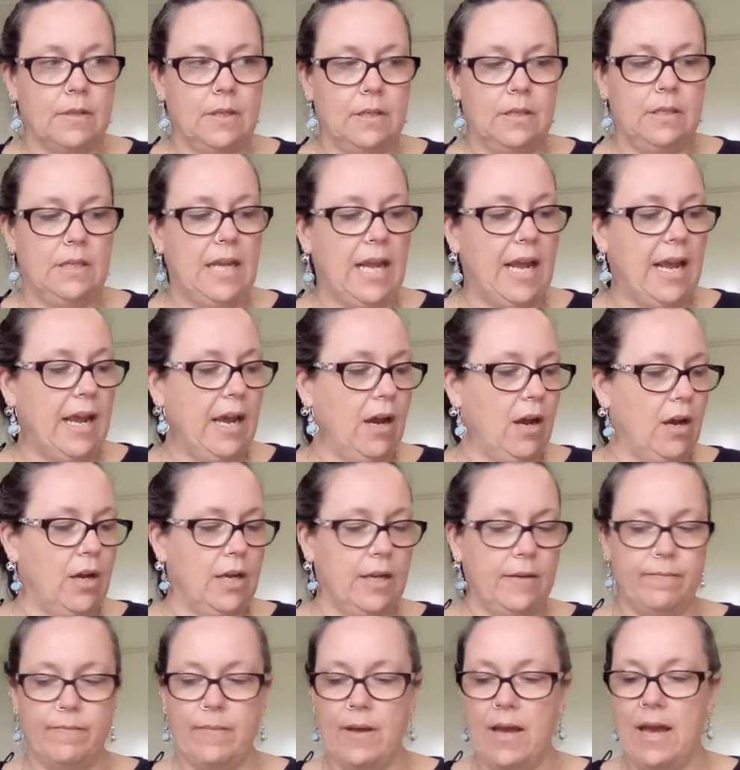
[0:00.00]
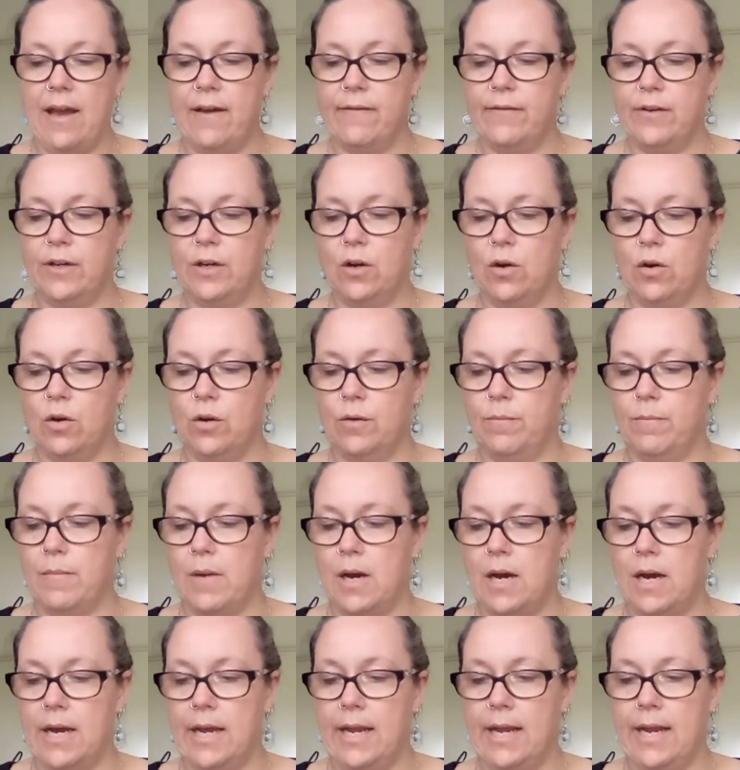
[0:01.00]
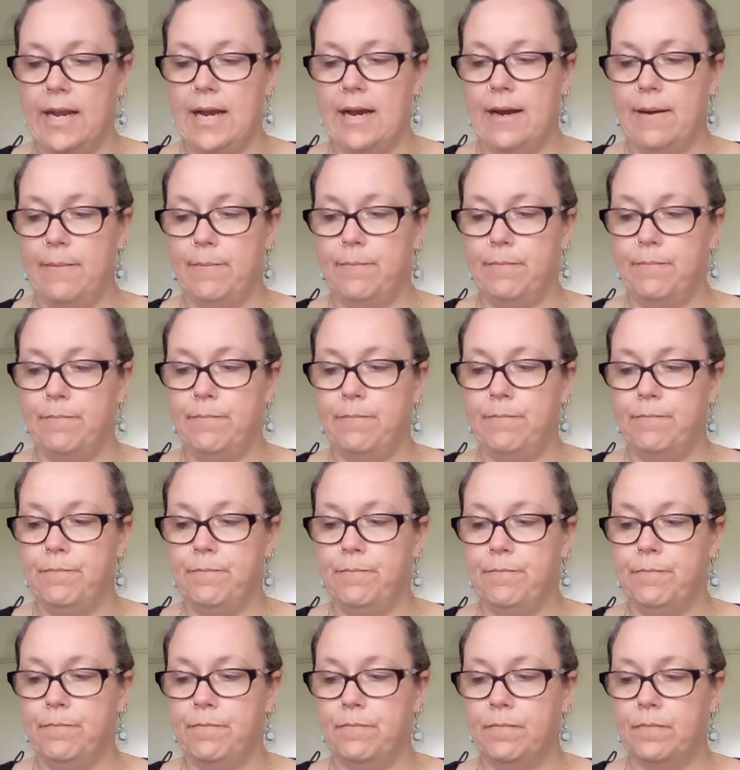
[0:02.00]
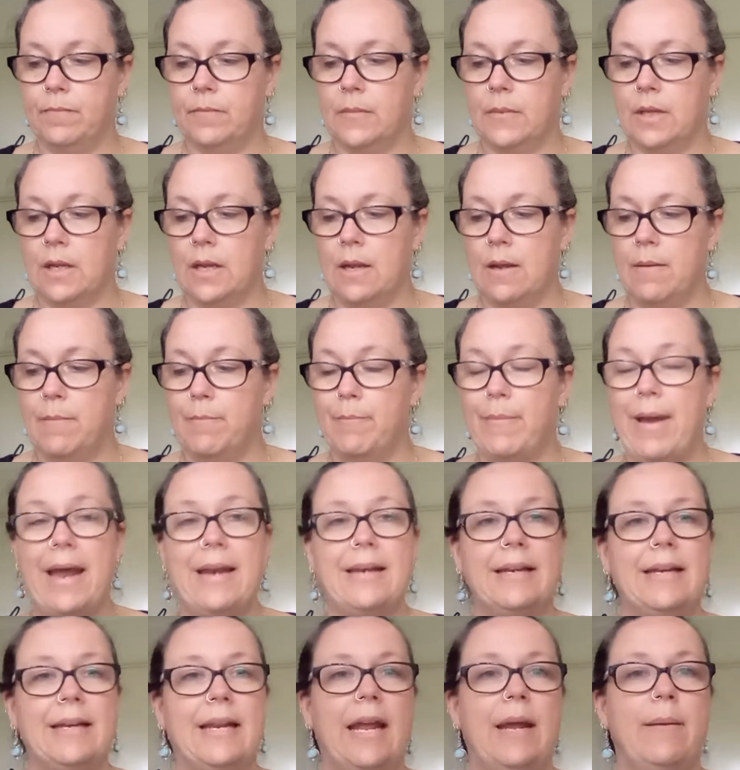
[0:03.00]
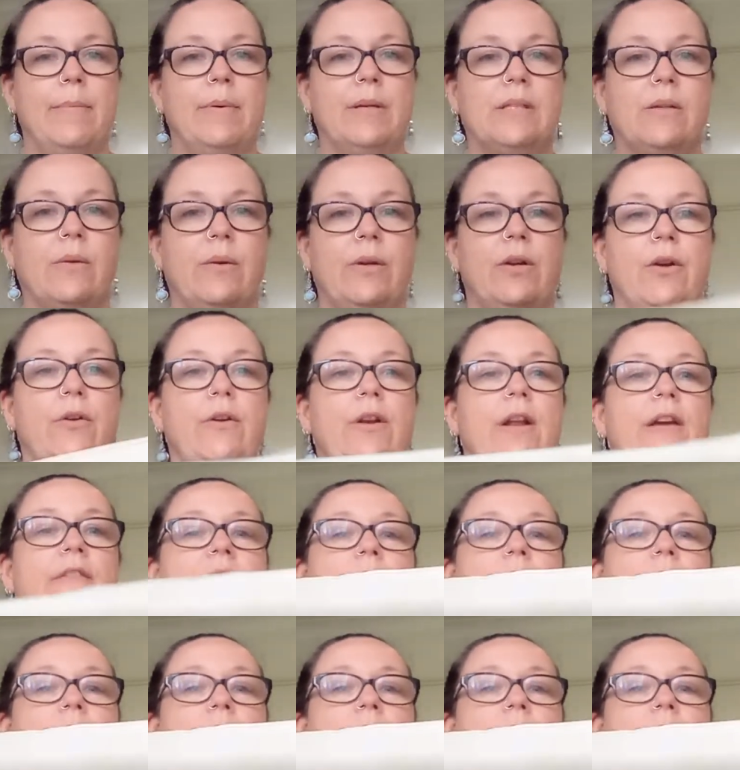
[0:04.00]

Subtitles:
I have it on my pattern keeper, so I don't have a